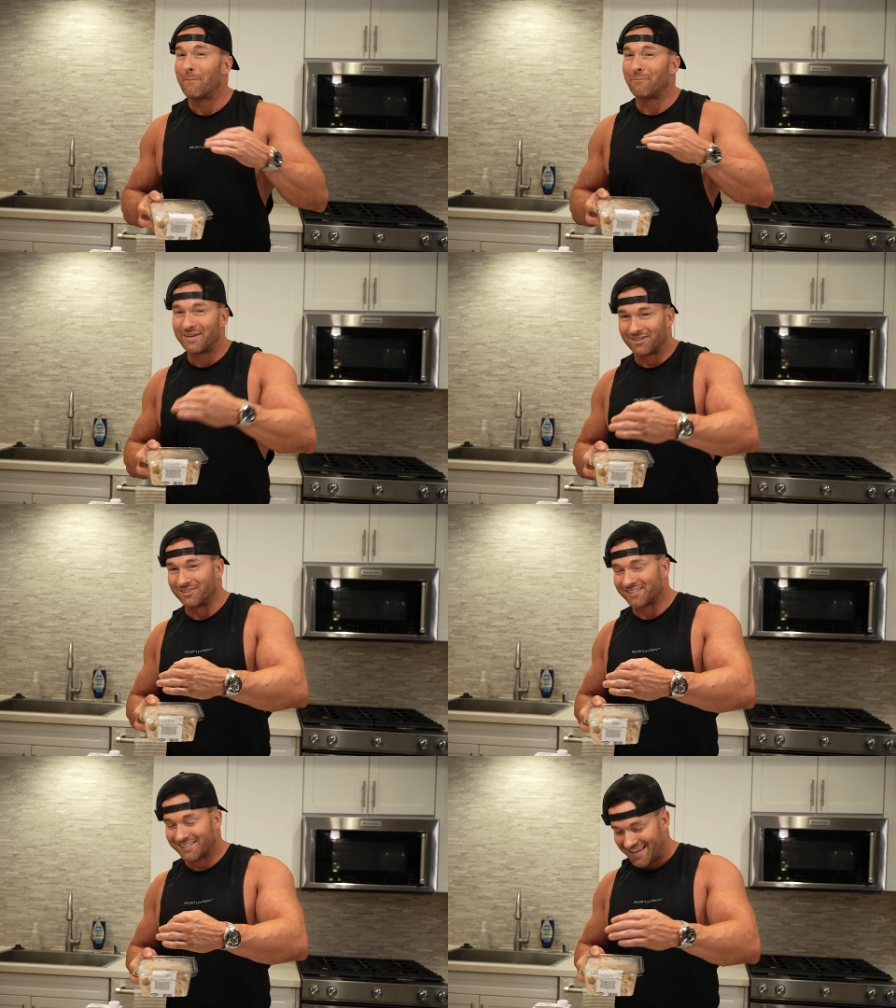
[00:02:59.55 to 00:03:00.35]

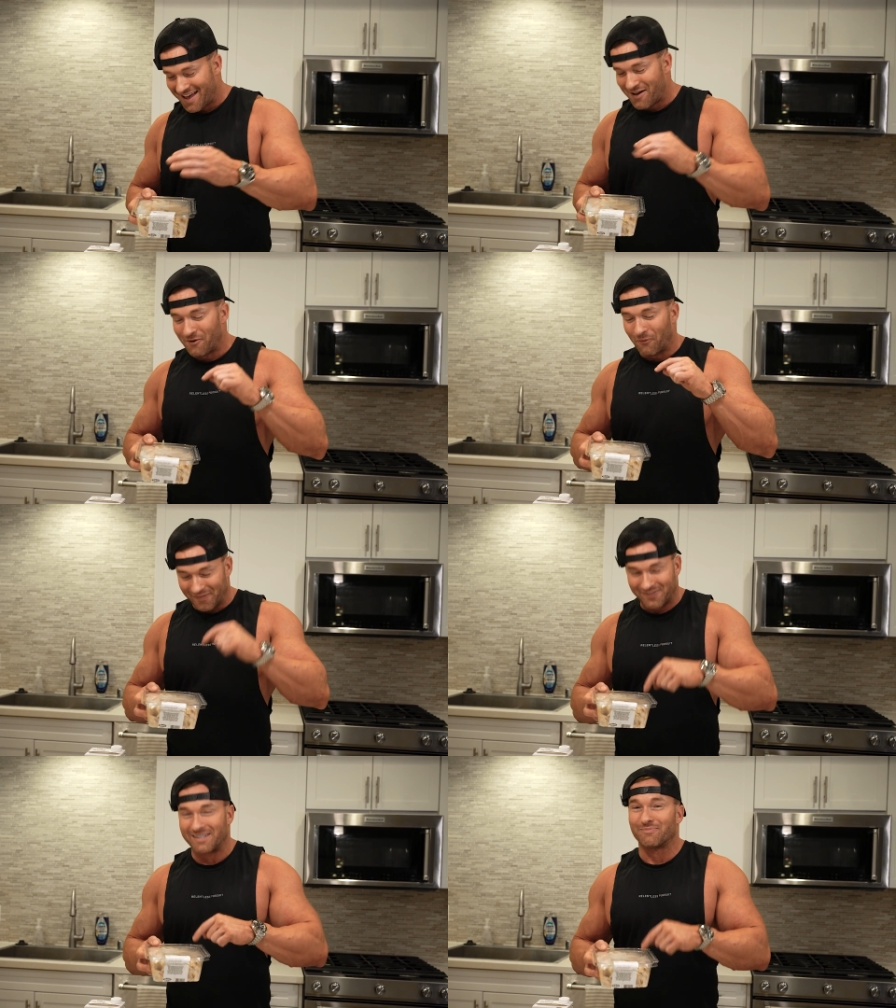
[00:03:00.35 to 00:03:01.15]
meals
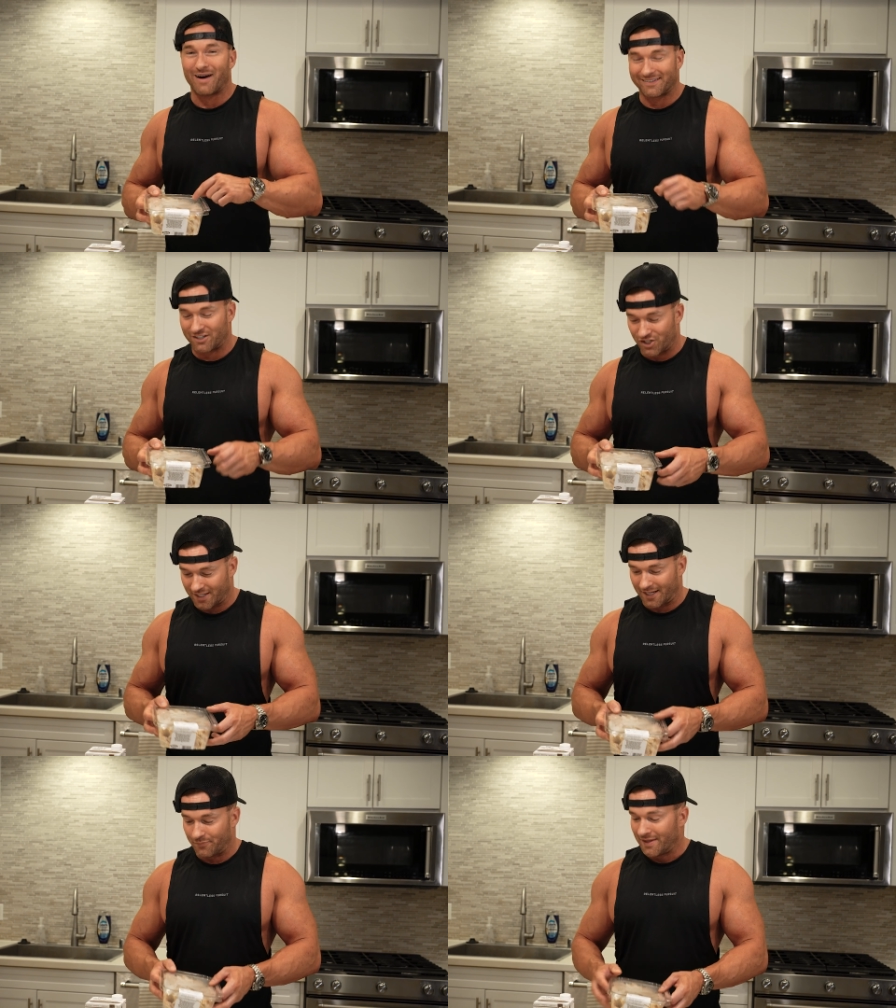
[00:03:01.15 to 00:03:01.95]
with this box of
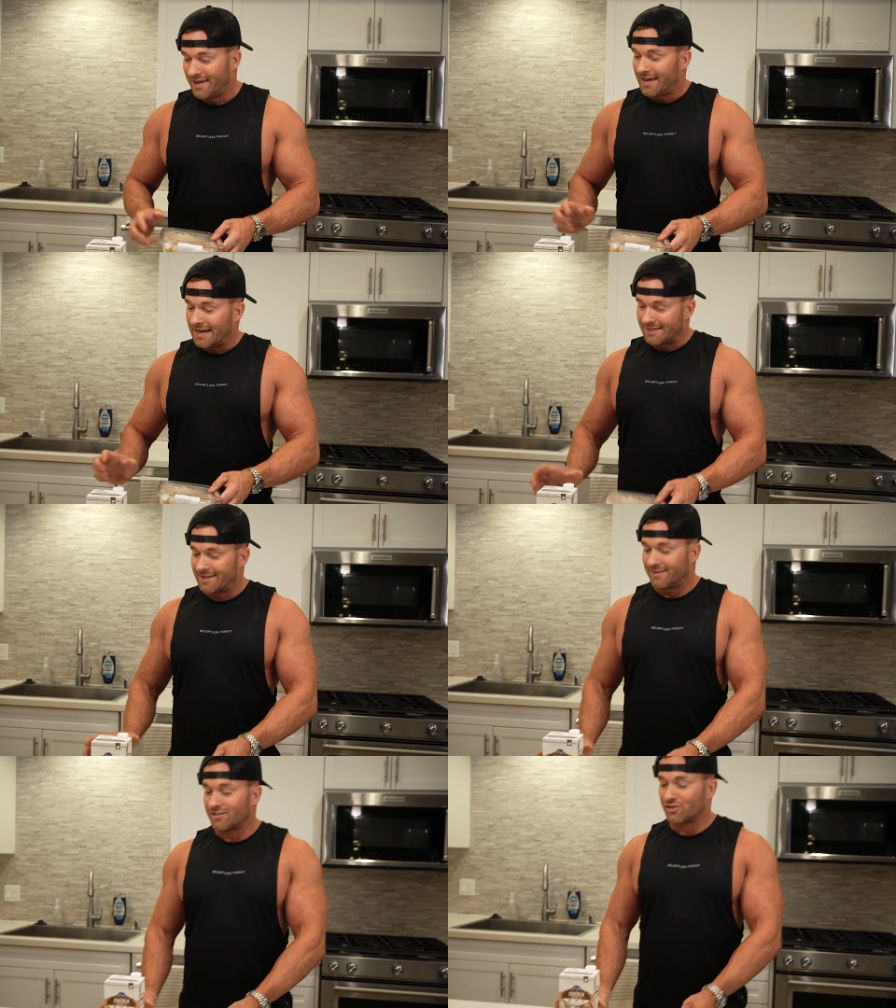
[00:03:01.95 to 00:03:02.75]
chicken. And
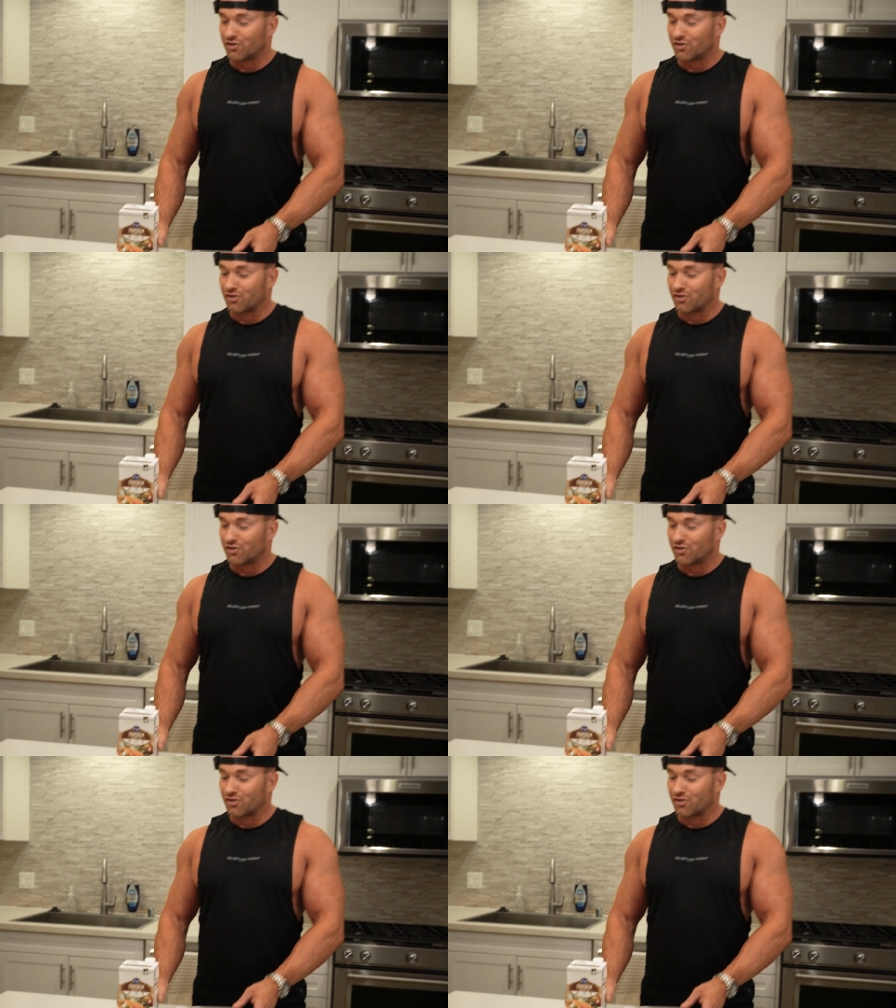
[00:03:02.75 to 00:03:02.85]
then this